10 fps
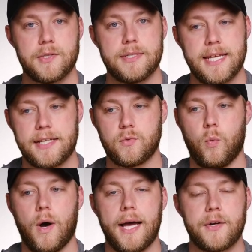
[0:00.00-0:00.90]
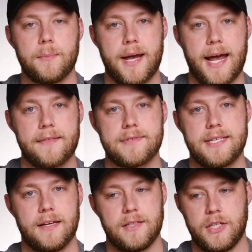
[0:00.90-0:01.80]
So it takes wider paths
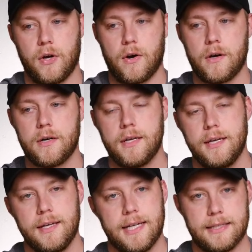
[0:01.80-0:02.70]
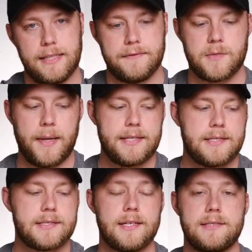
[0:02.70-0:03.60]
down the yard and leaves
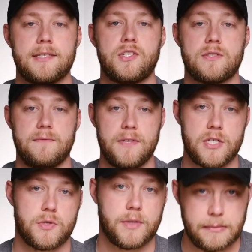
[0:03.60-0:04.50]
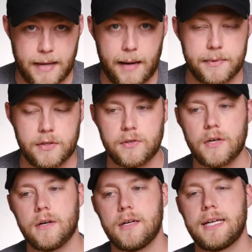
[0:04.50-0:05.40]
spaces because it's just visually mapping your
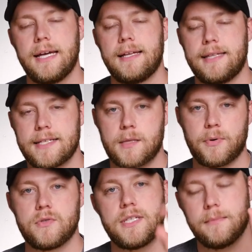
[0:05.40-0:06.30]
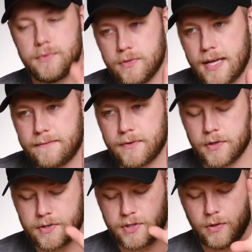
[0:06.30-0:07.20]
yard. That's the pro tip. Do that
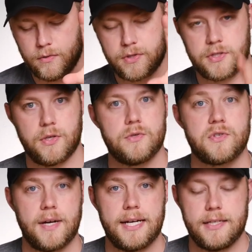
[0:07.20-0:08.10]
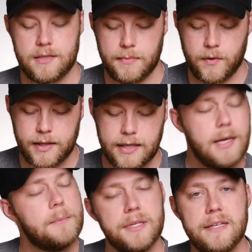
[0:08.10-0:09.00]
first. Don't just go straight into mowing.
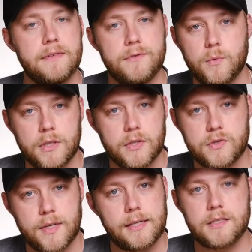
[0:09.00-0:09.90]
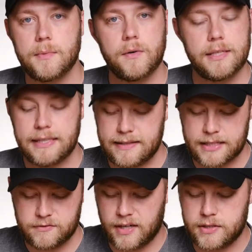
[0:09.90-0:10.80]
But even if you want to go straight into mowing,
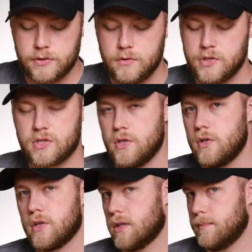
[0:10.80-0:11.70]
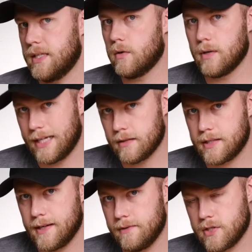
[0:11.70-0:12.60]
that's fine too. Just know you're going to be going out
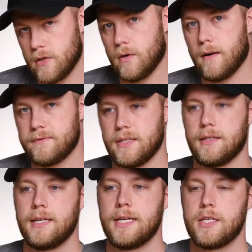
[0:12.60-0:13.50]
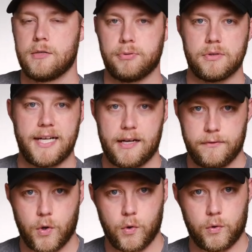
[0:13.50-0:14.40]
there every so often to pull it out of
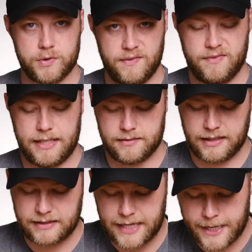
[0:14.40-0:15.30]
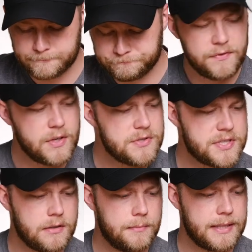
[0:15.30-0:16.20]
holes and things like that. There's
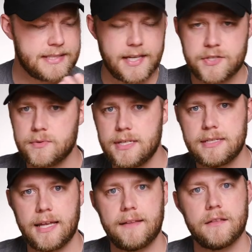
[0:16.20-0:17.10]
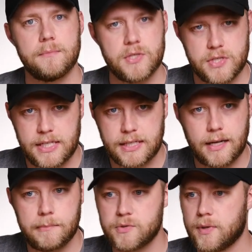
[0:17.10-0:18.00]
some accessories that the machine
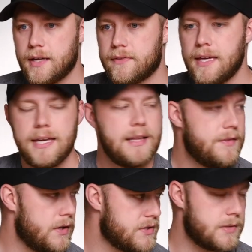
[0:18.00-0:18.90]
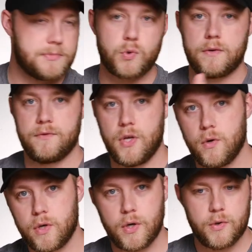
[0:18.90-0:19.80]
comes with. There's some sort of
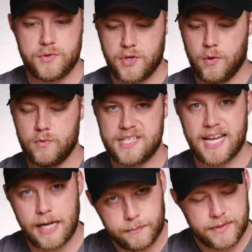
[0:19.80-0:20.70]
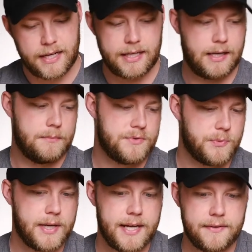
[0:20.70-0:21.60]
no-go zone tape that it comes
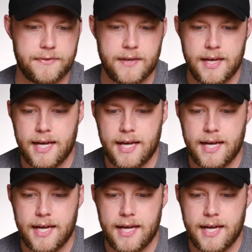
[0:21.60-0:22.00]
with.